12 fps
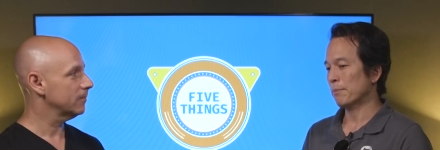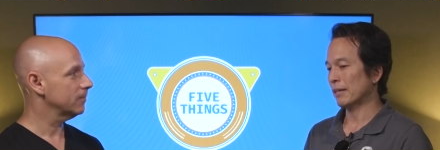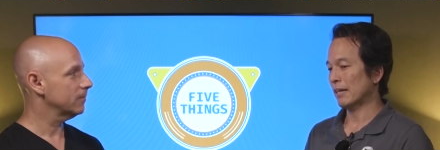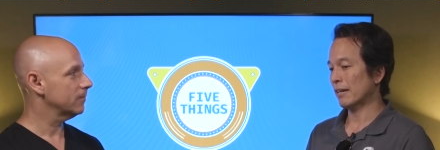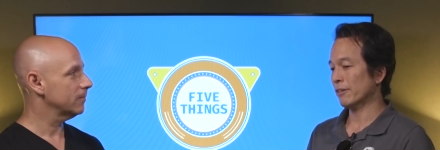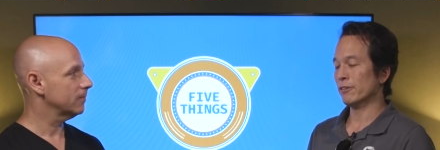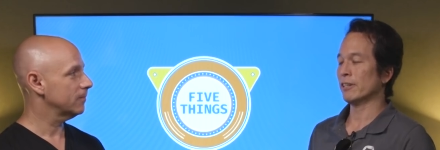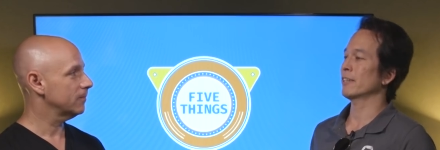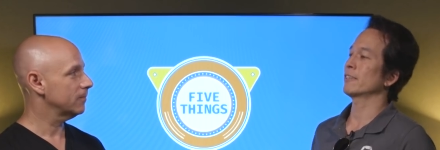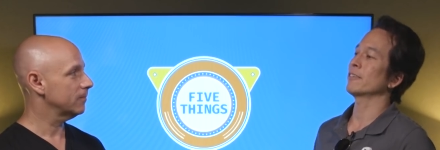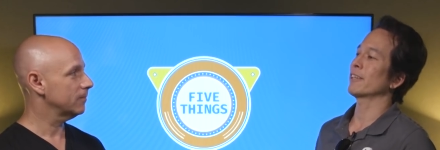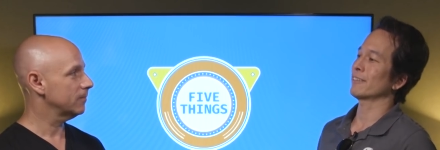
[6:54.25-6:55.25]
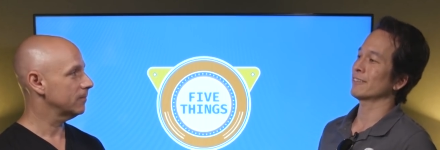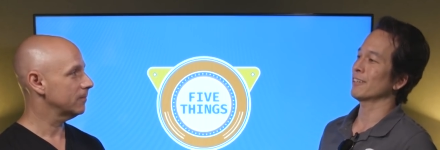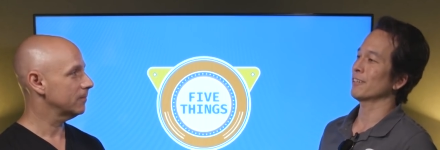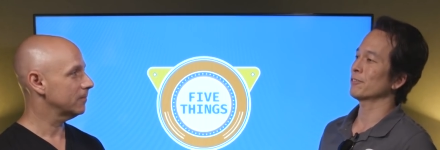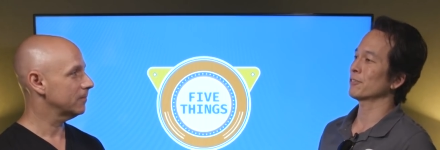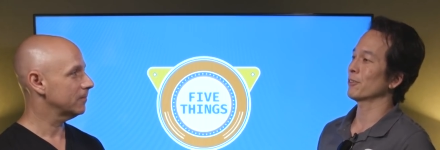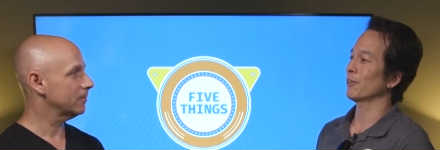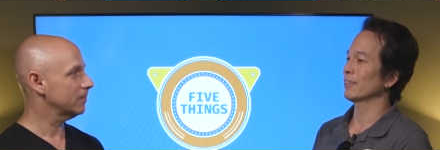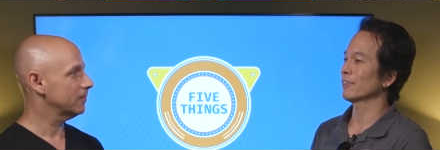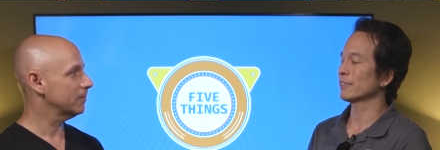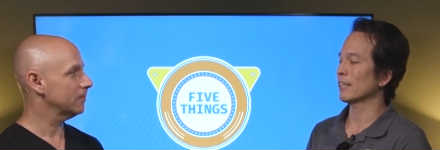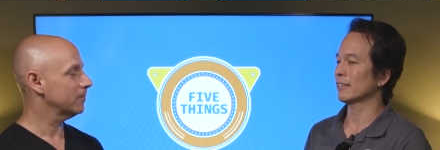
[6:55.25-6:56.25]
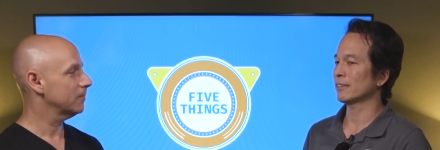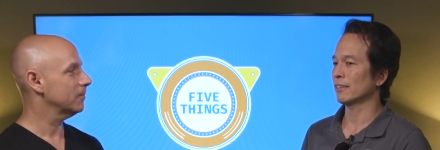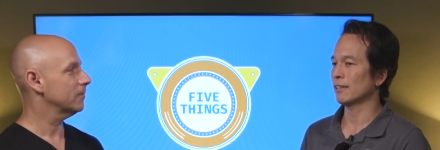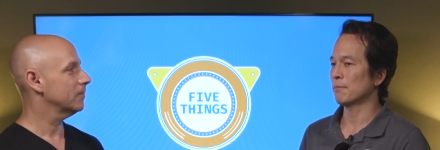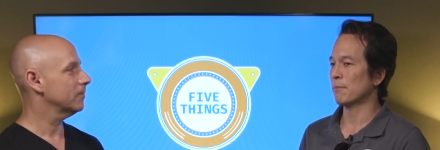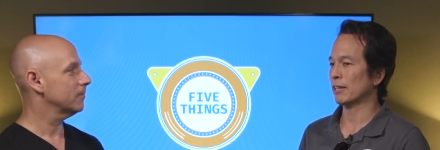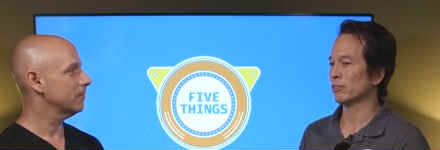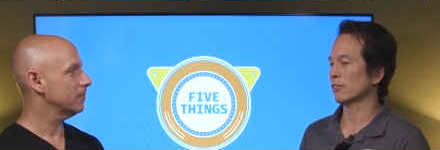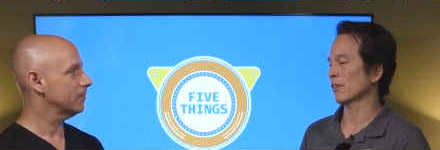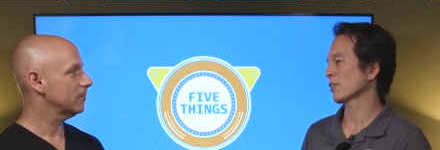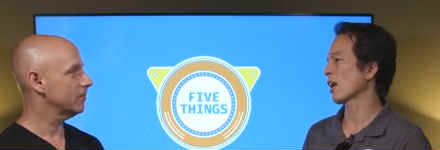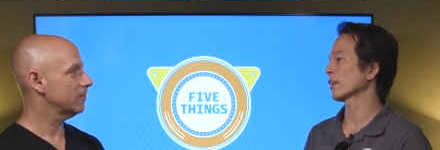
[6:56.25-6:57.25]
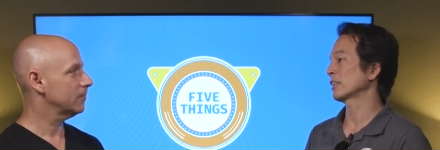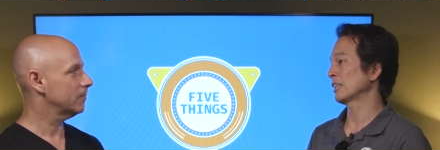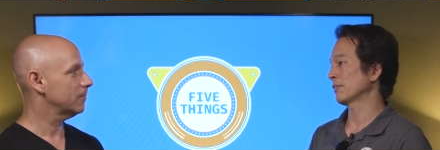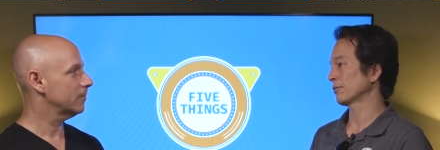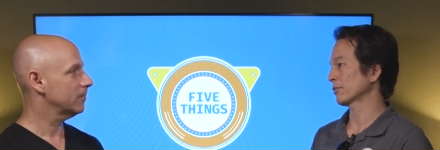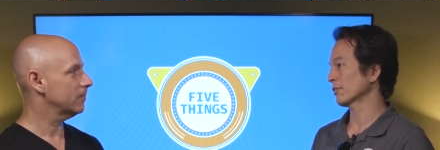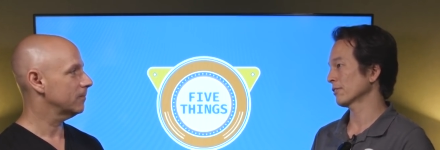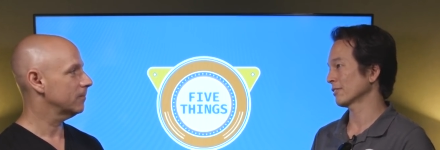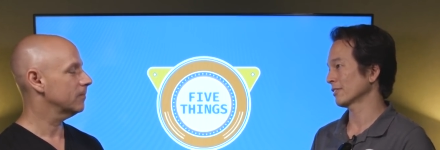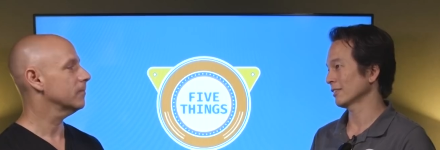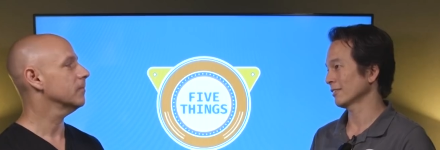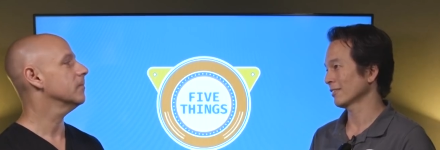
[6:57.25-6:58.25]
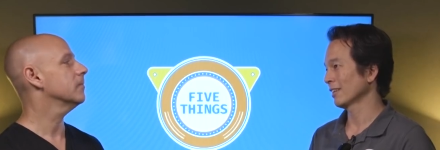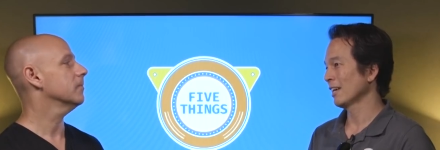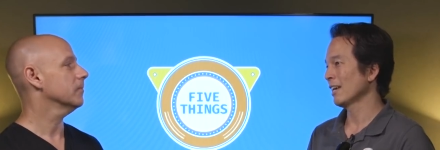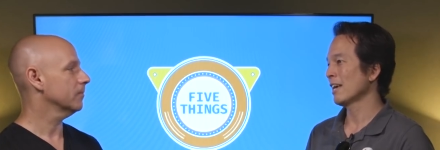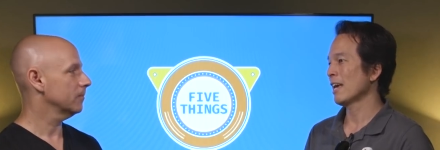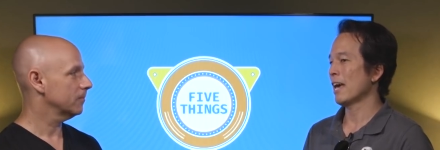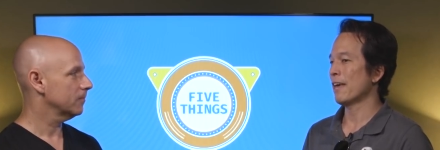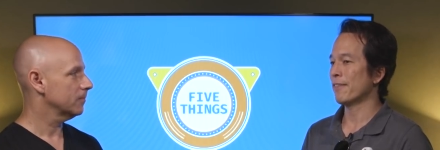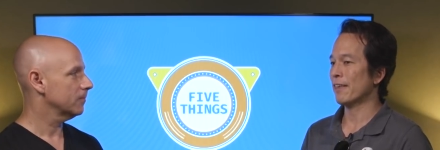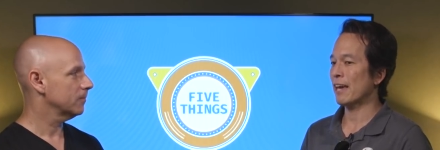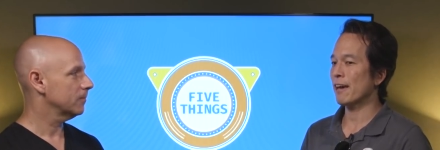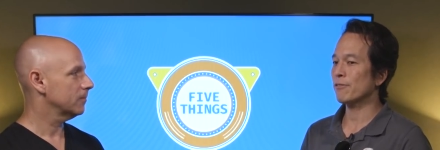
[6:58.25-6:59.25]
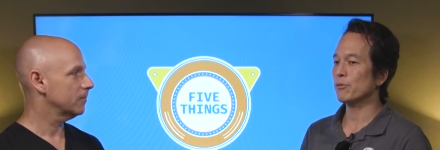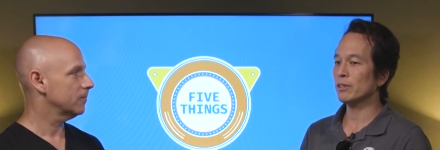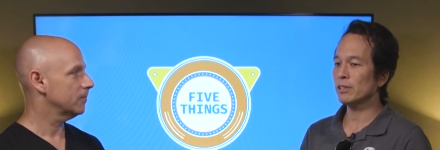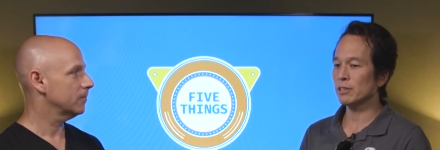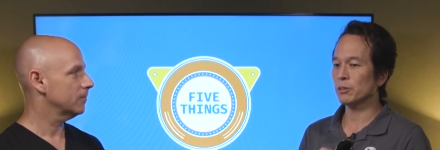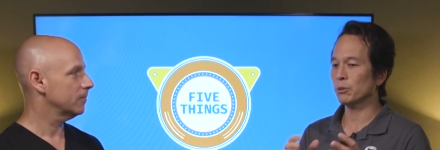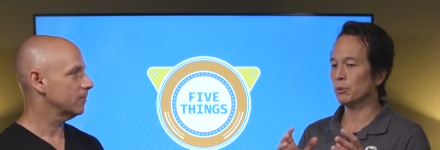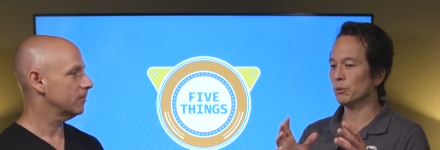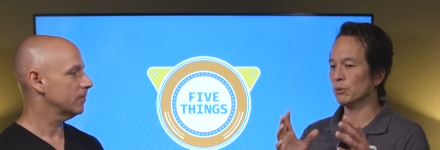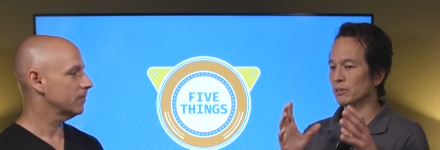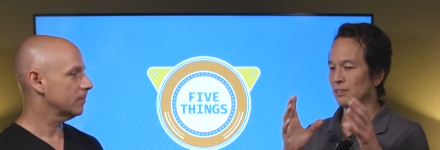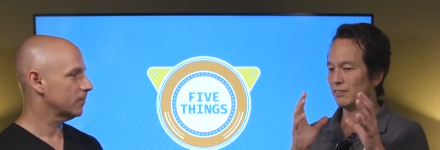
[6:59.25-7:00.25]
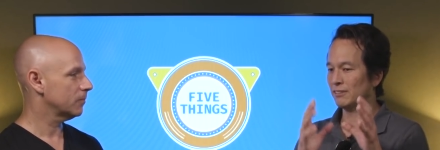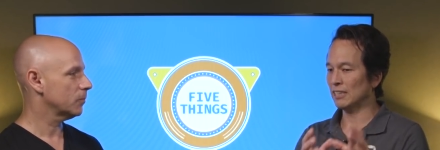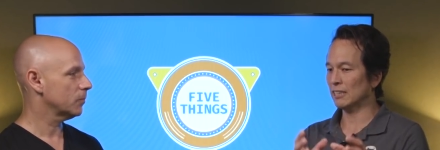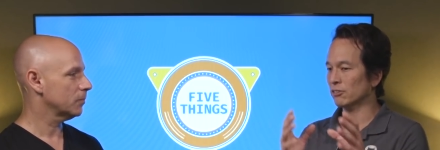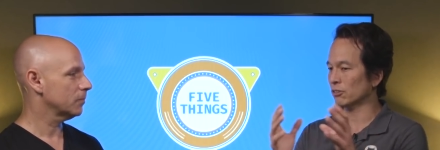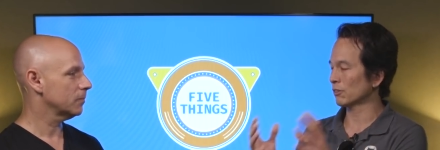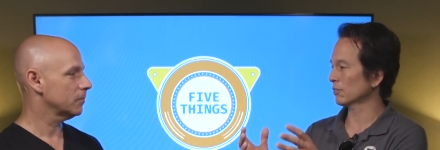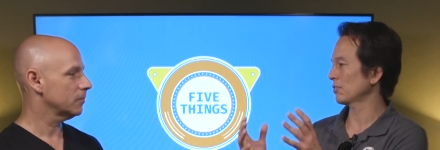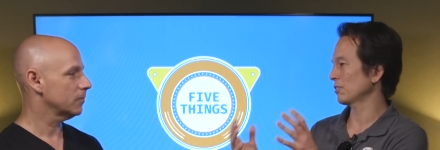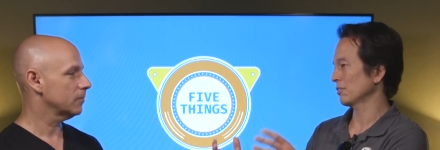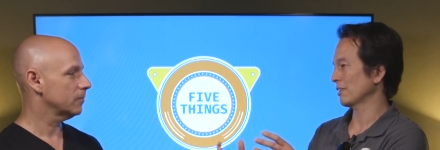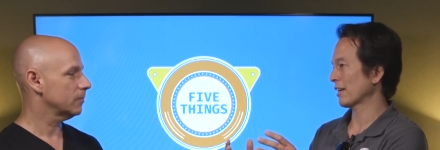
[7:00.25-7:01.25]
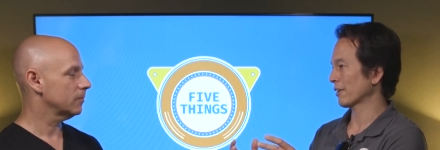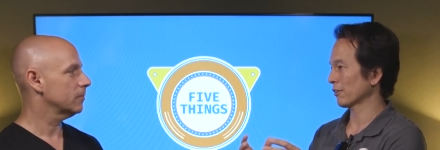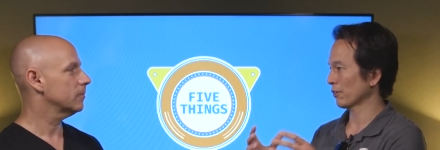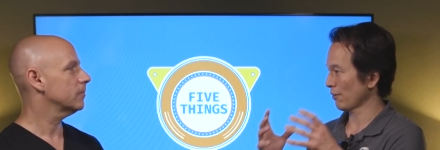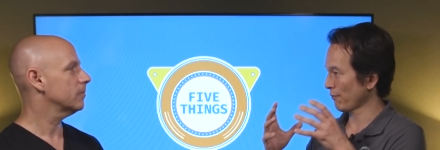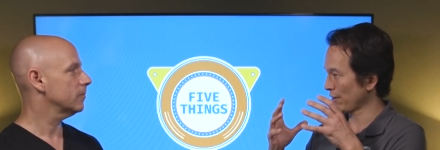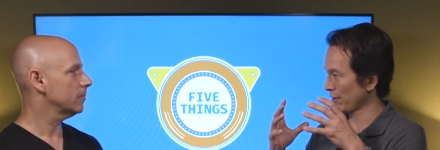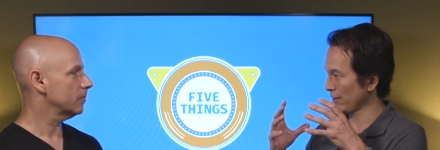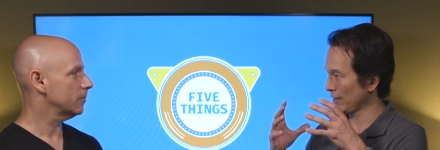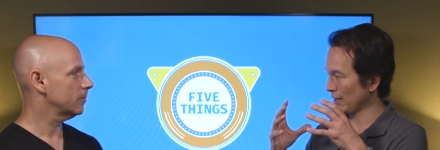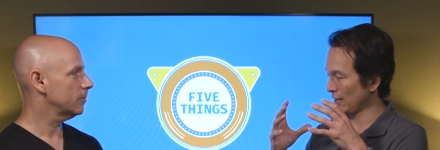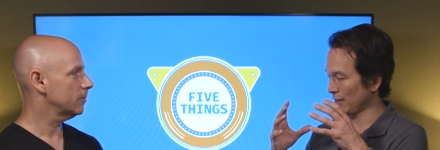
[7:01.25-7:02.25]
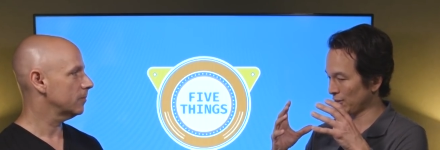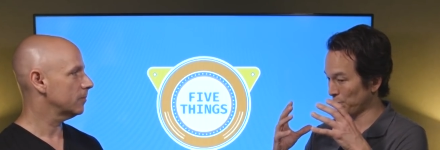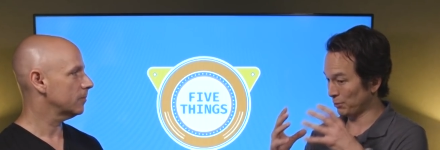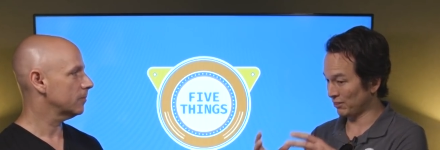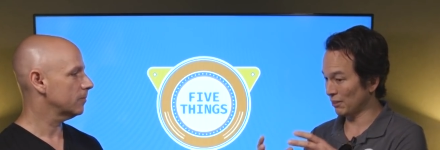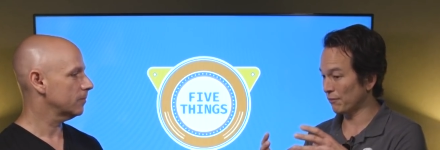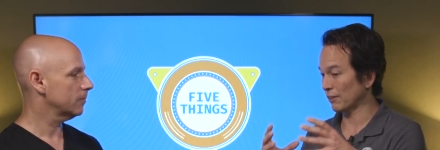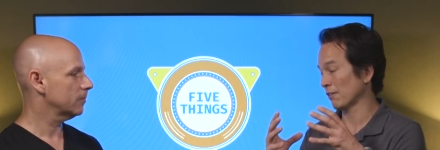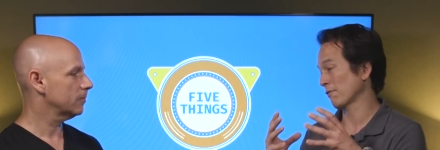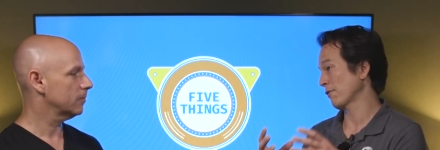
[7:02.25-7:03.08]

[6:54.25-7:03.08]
Speaker 1: But I don't know how to do that stuff, so I looked at uh, Microsoft Cognitive Services, and they have really cool, distinct services that are very uh, specific and